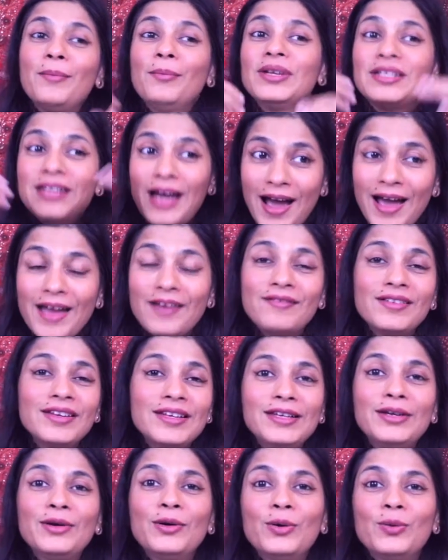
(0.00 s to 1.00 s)
but i
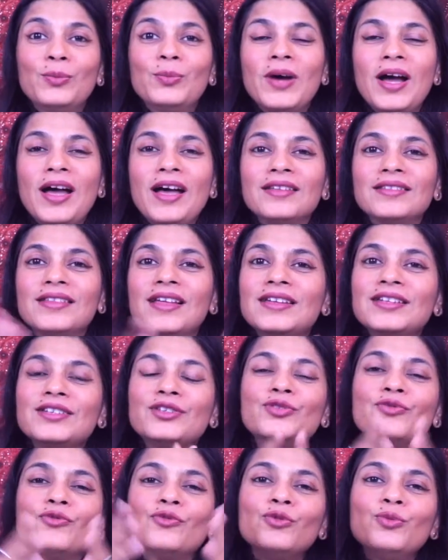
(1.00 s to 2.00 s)
really hope that
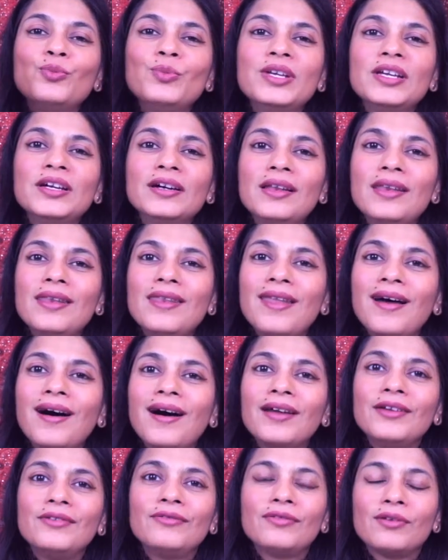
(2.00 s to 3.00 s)
it would be a
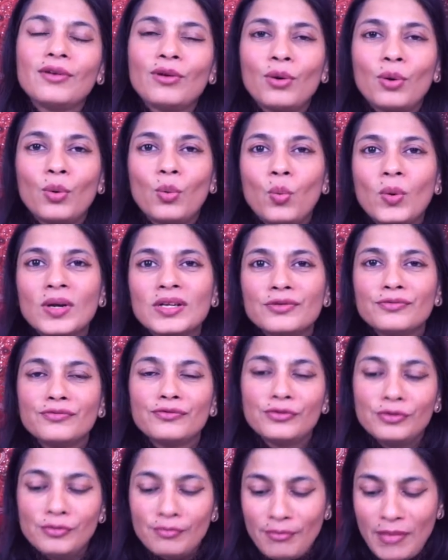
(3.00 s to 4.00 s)
lifelong
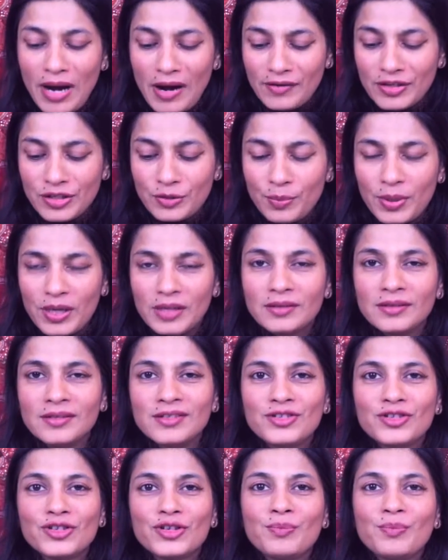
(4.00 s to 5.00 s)
wonderful marriage
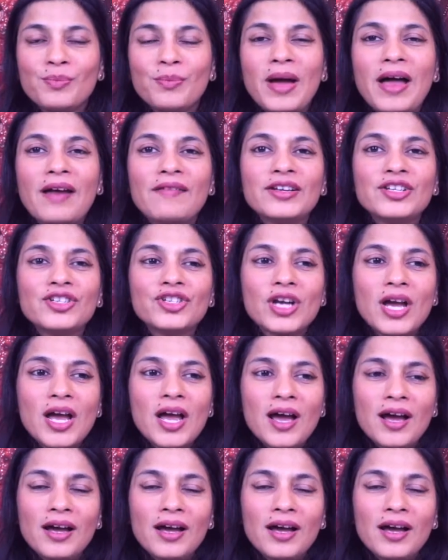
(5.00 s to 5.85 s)
partnership marriage